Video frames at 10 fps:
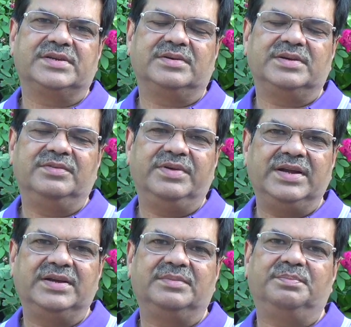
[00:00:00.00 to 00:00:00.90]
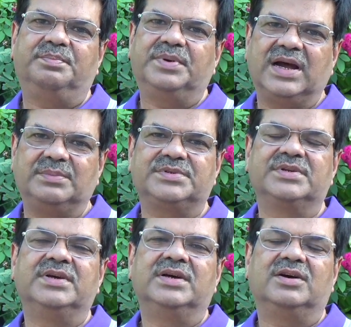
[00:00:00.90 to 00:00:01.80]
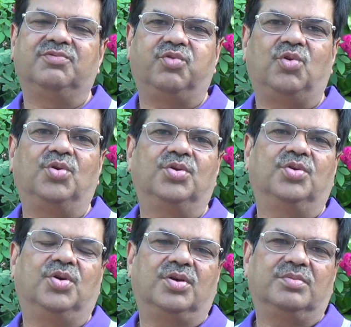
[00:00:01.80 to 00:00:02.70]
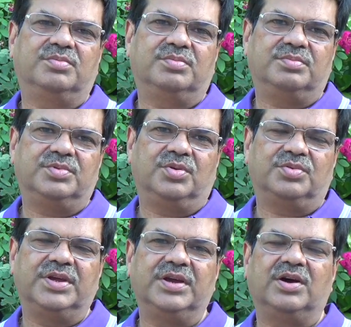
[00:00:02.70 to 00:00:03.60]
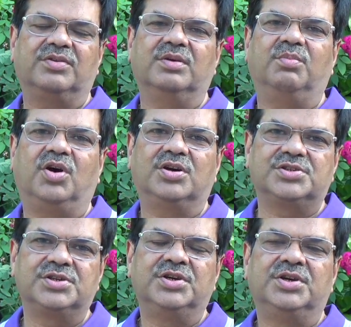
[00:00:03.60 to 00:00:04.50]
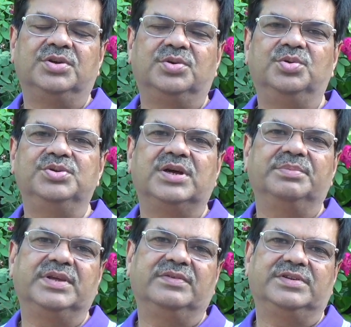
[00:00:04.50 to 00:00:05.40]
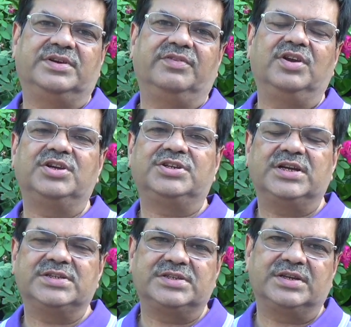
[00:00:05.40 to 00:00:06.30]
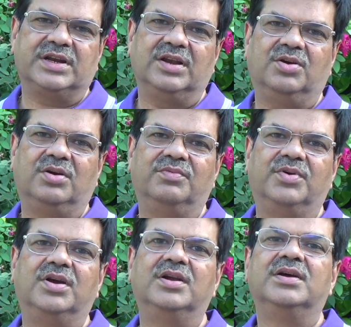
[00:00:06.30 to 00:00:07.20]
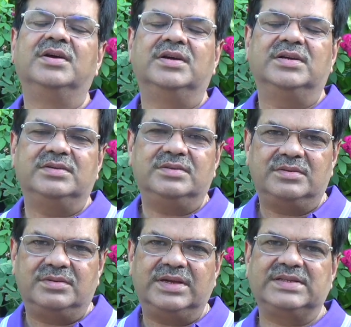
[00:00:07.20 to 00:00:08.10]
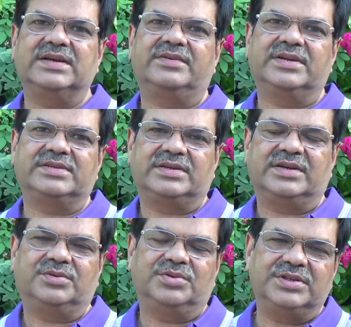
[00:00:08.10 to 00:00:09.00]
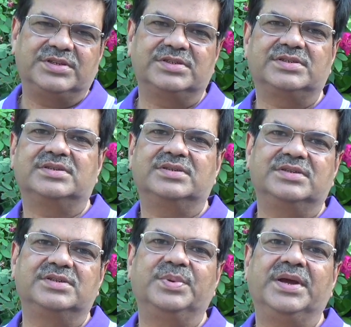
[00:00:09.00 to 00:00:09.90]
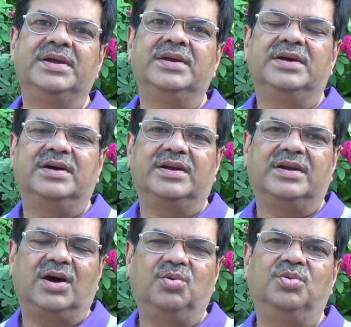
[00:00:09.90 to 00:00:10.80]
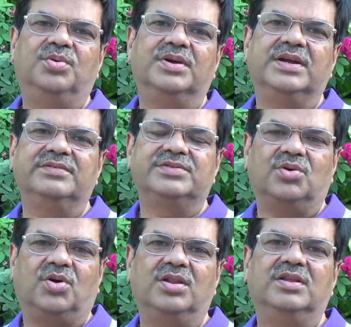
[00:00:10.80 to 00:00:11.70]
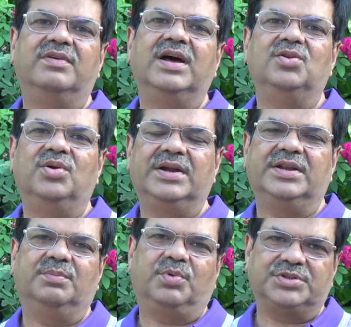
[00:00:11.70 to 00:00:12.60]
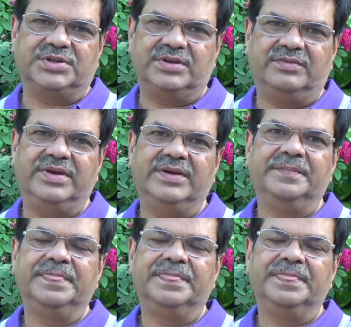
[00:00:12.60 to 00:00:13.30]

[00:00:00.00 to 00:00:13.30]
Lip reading: invent perhaps a phone, or, you know, think out of the box to do something which revolutionizes the telecom world, etc., etc. So this is where Rahu gives all the value add in a positive way.